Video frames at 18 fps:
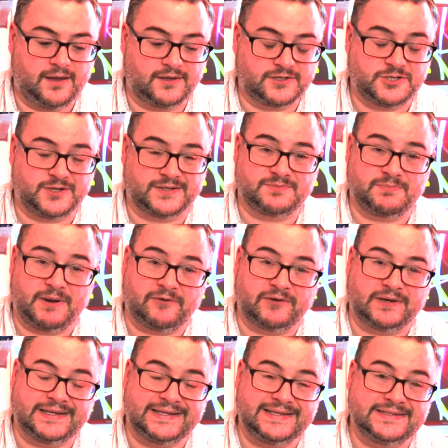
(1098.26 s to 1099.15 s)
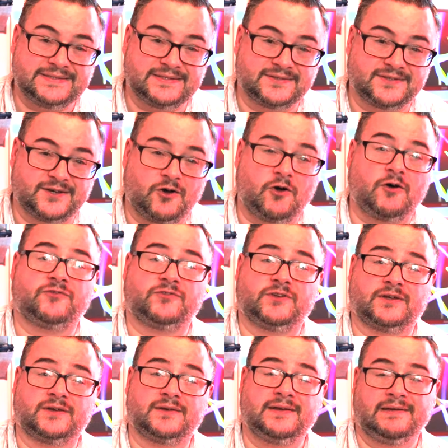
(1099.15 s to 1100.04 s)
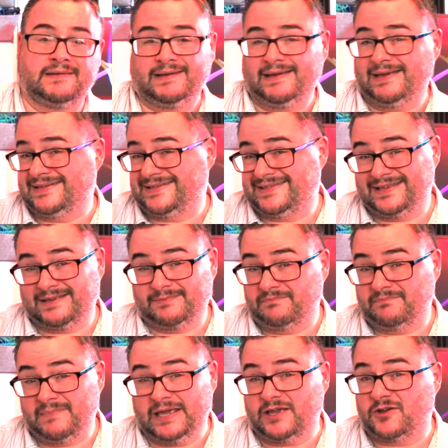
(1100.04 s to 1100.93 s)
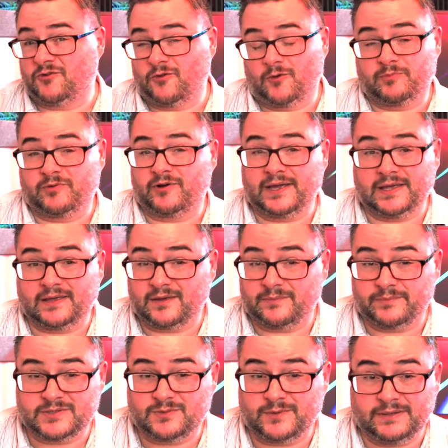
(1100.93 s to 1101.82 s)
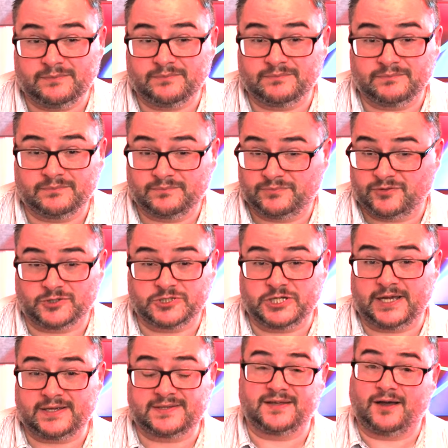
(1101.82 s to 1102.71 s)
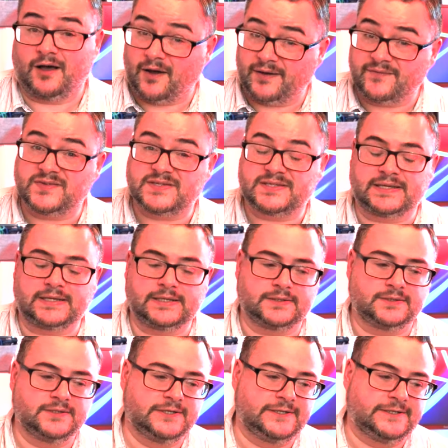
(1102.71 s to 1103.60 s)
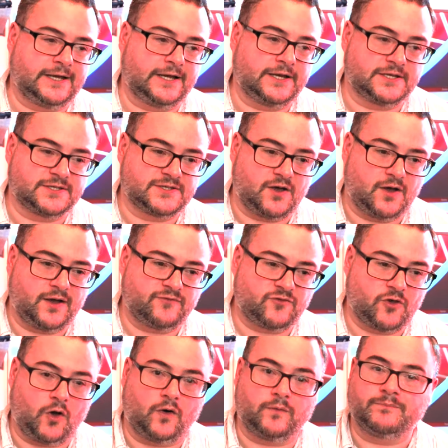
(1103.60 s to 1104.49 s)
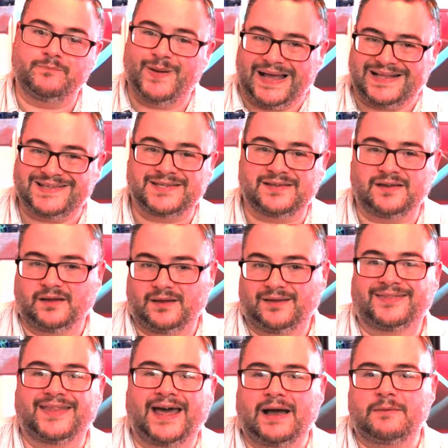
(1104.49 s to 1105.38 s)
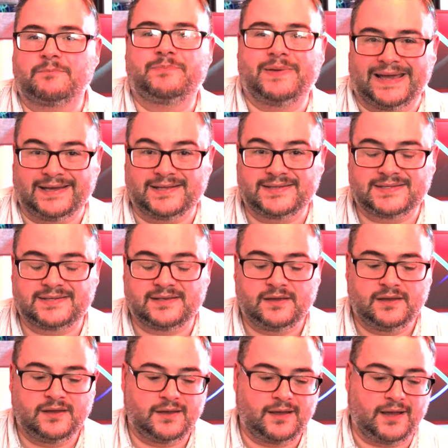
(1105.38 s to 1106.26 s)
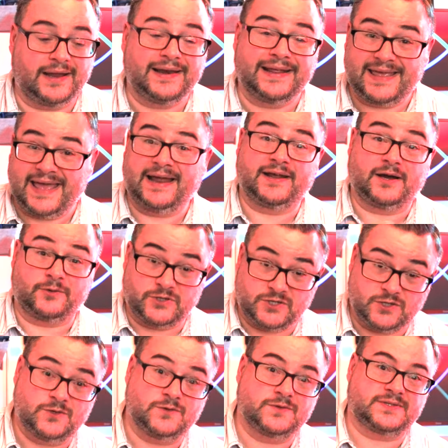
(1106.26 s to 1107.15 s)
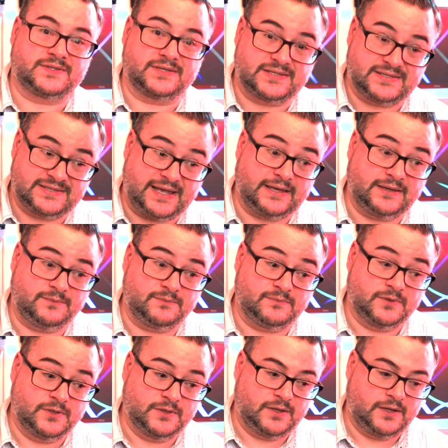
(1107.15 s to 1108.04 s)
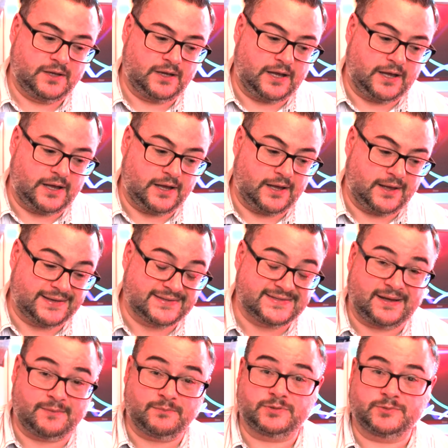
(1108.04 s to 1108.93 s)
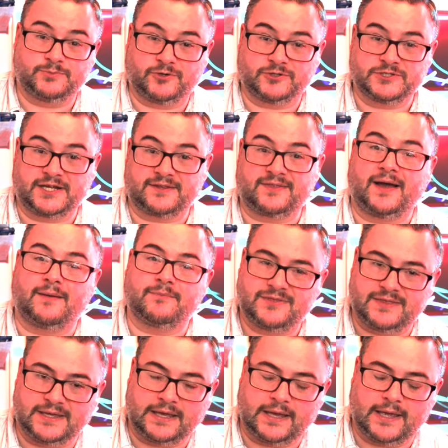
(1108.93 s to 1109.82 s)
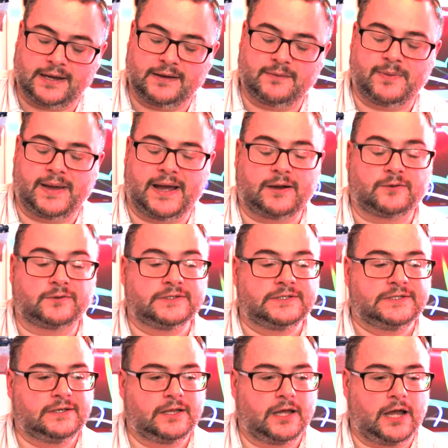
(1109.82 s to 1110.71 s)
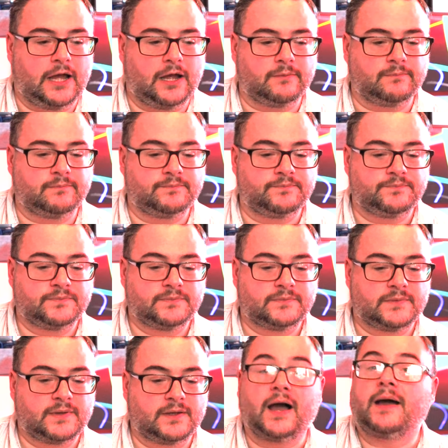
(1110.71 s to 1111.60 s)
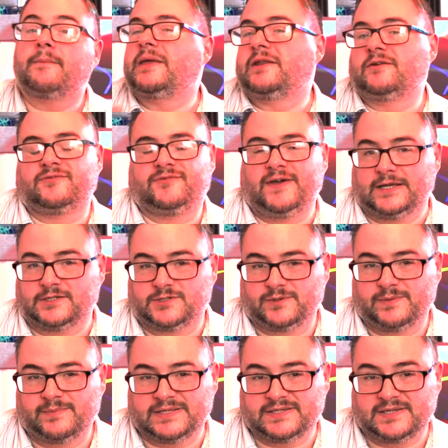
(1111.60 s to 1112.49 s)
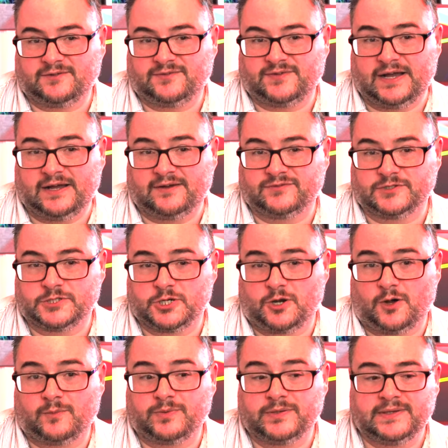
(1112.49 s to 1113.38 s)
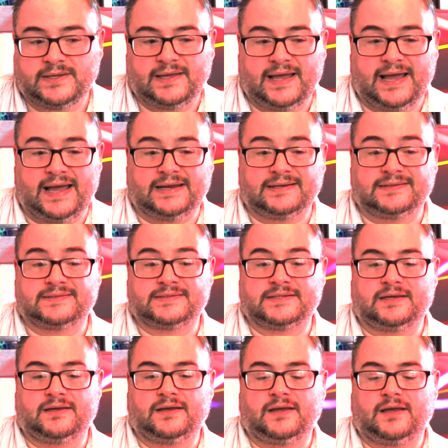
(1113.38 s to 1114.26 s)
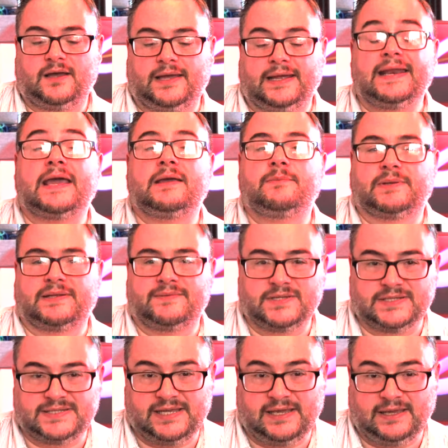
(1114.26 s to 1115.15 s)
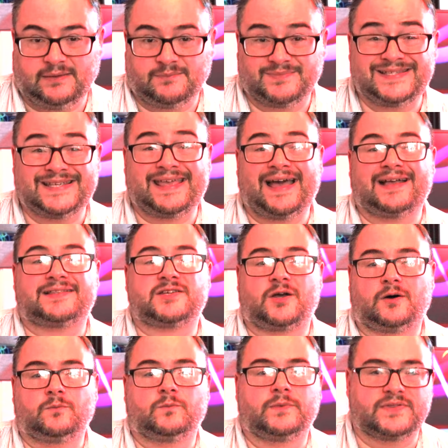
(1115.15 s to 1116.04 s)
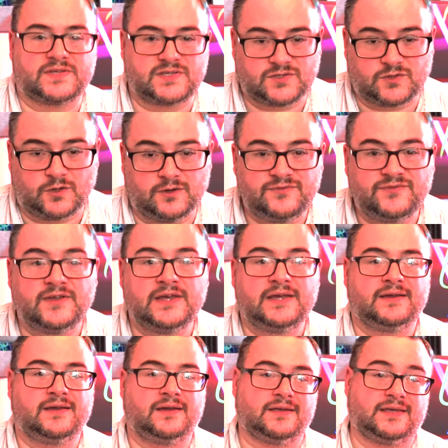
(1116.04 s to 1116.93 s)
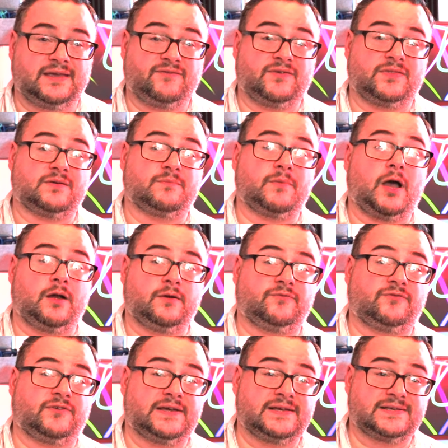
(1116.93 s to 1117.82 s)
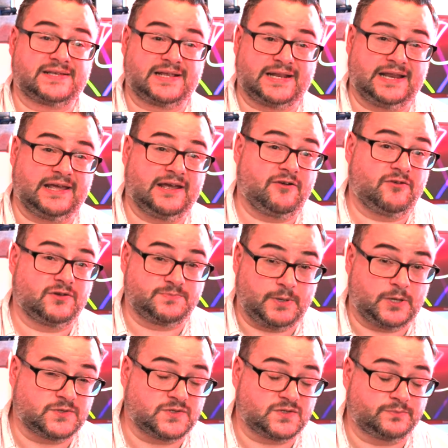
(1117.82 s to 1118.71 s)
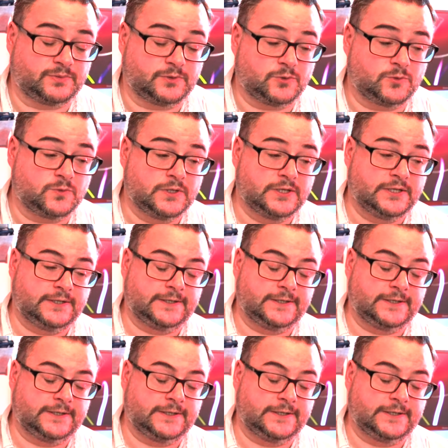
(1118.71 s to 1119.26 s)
transparent leader that often is the maker or breaker between projects that I've seen. And as I've gotten better at that bit, and again, I'll use the same example project that I'm thinking about, I'm in effect doing myself out of a job and enabling the team to get on with stuff, giving them hopefully as clear as possible